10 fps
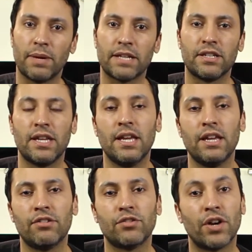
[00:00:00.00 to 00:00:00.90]
pattern
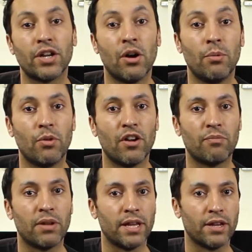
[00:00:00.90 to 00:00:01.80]
here is a very common way
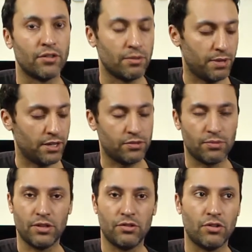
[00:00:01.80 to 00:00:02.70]
of playing it on a bass,
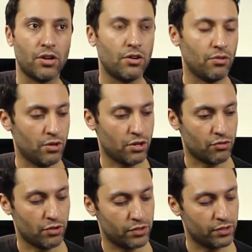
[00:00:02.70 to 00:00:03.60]
where you go
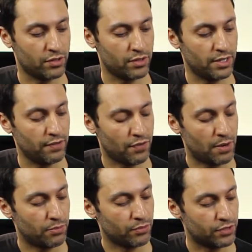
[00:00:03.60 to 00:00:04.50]
across the
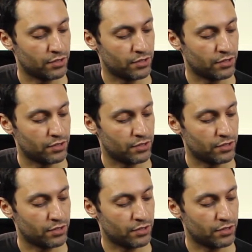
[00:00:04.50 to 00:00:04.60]
fretboard.